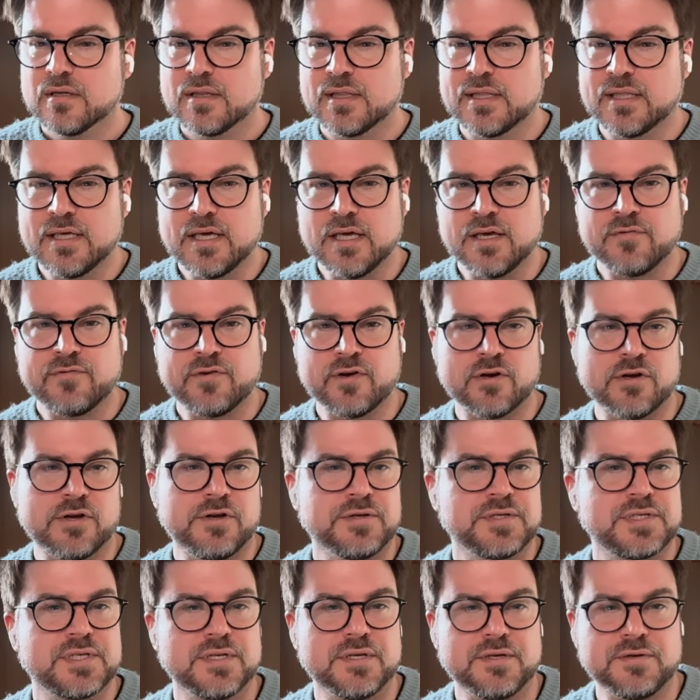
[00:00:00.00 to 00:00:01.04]
if you're
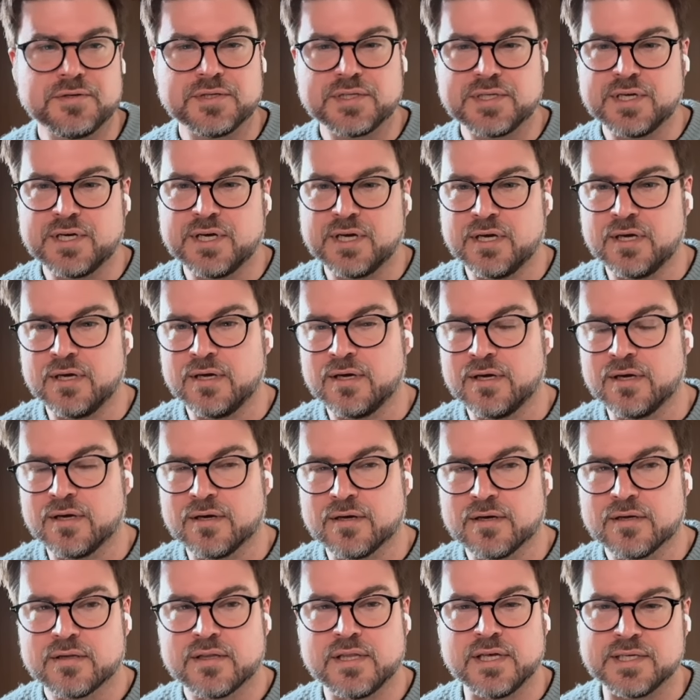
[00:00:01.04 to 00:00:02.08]
used to
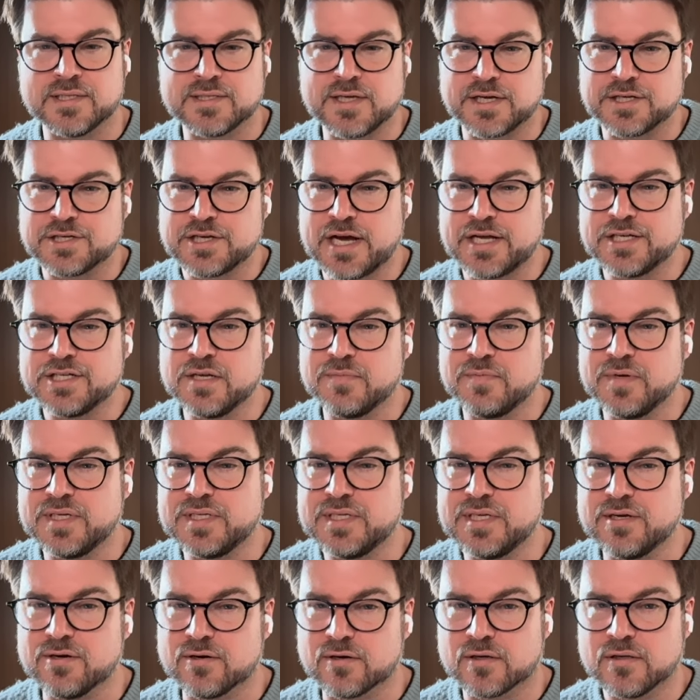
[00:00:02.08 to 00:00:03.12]
using things like
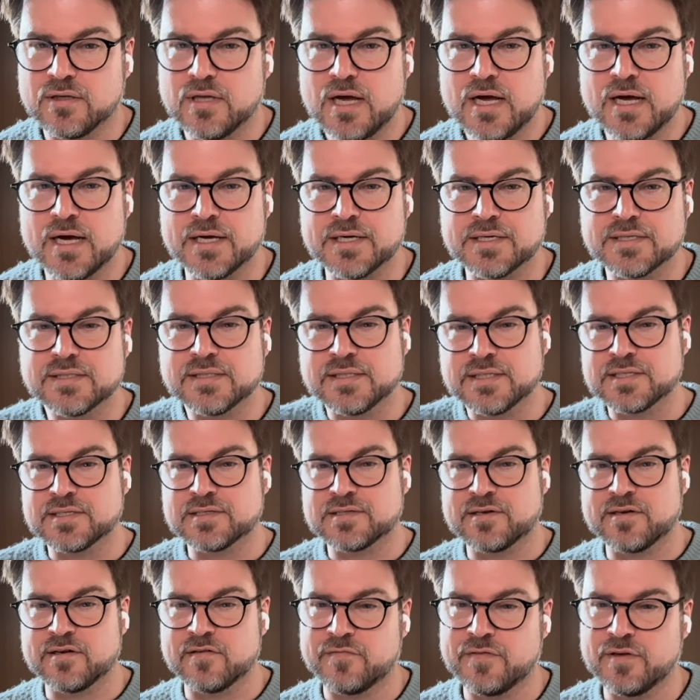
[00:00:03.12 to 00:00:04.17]
ChatGPT or Claude, this
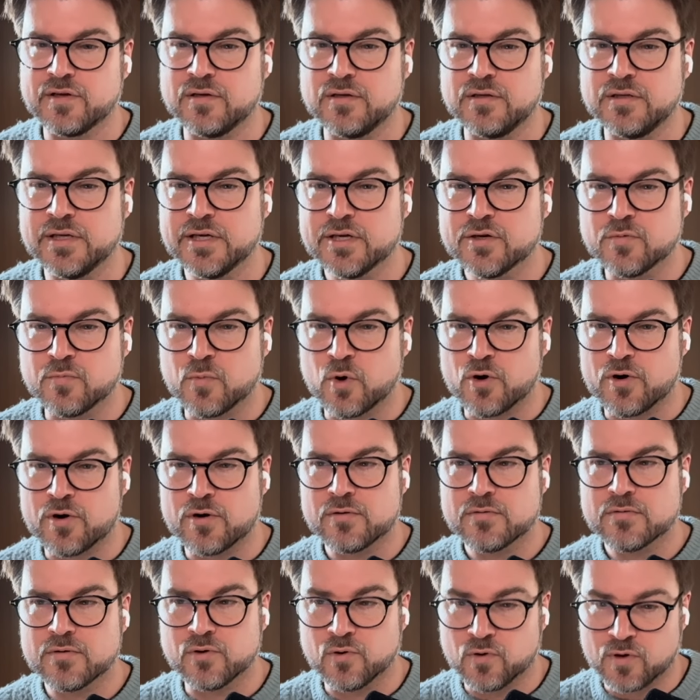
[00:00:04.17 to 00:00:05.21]
is going to feel a little
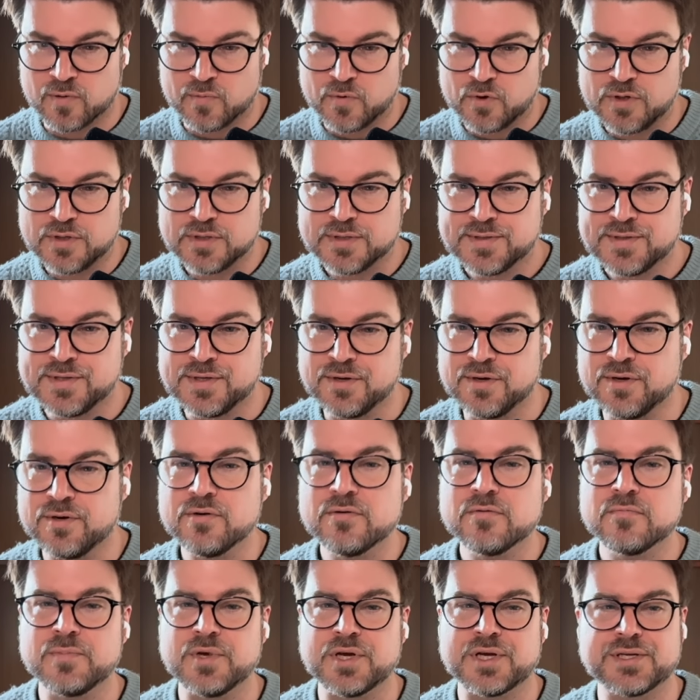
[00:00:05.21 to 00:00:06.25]
more normal to
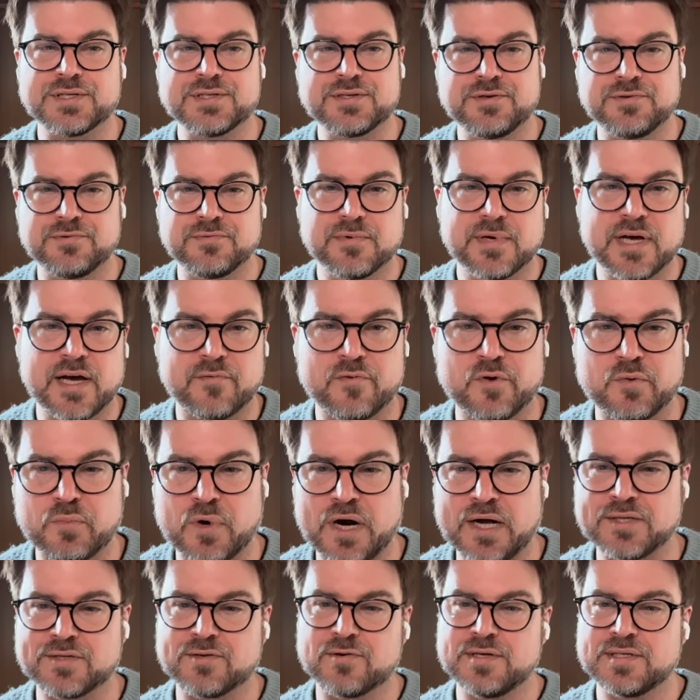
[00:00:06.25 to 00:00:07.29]
you because you have a
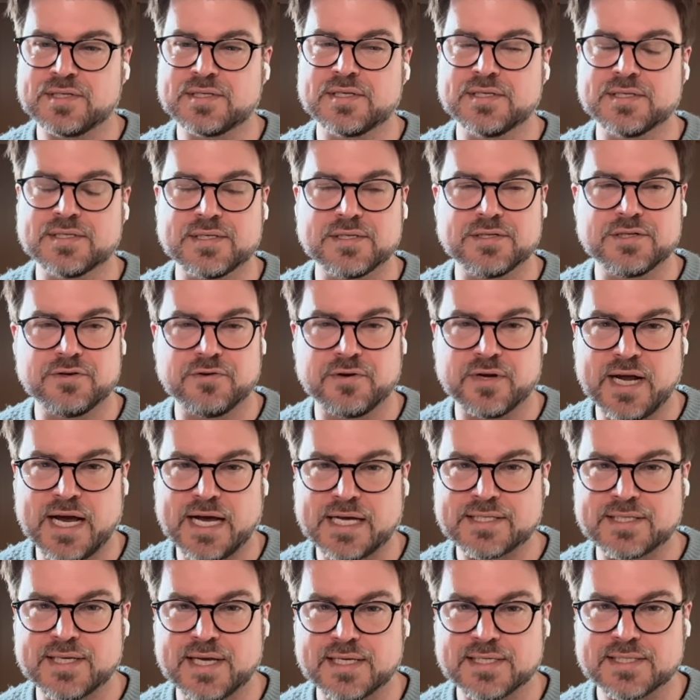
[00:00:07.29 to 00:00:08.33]
browser instance that you can
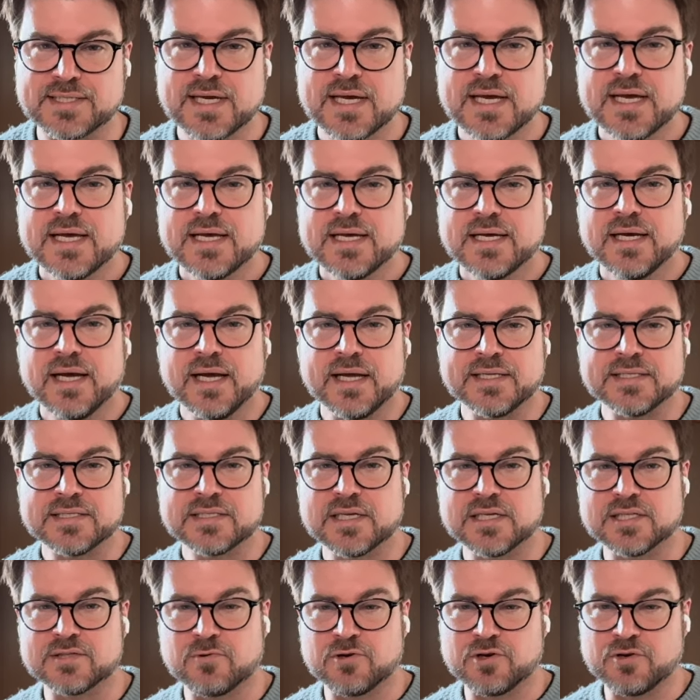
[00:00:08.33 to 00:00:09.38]
access. And
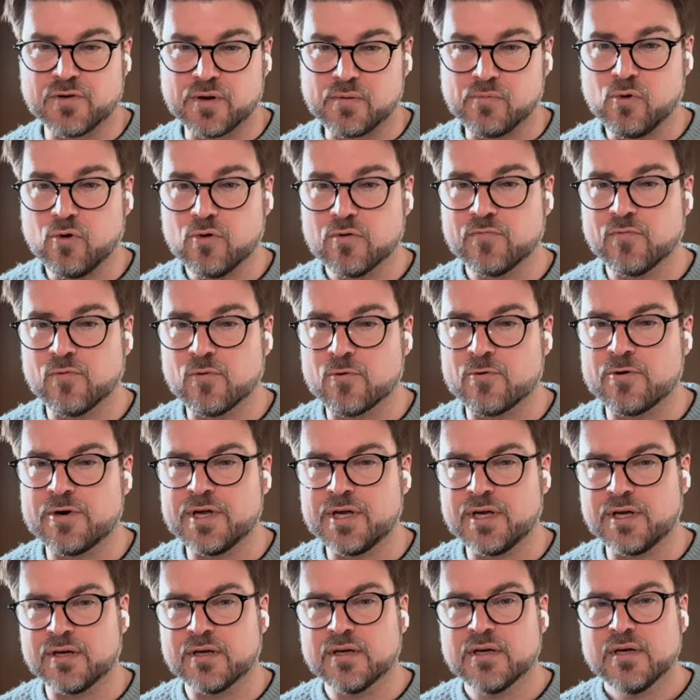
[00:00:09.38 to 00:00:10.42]
since we're doing port
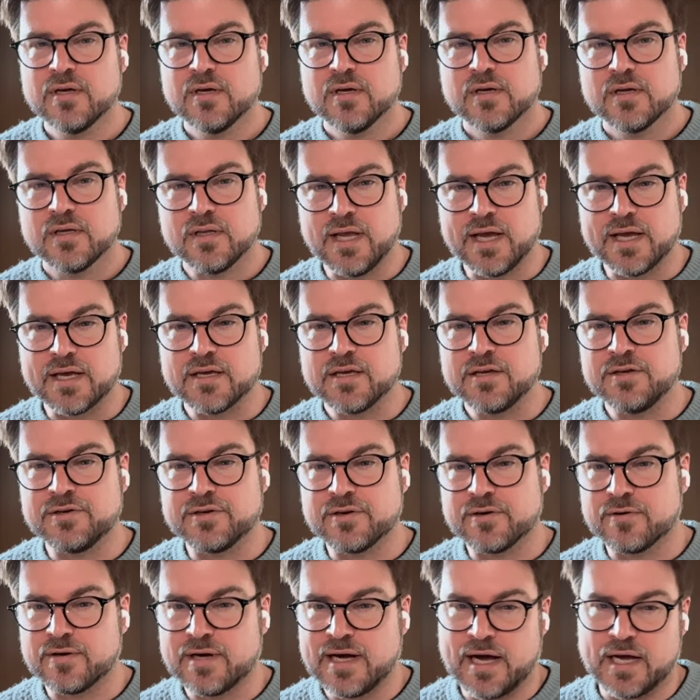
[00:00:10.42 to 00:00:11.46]
forwarding, like you
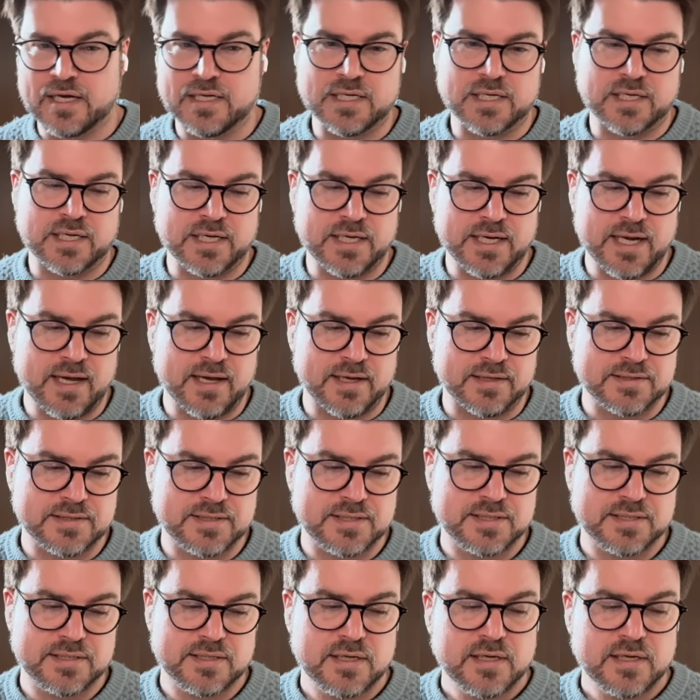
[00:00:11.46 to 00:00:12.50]
don't have to connect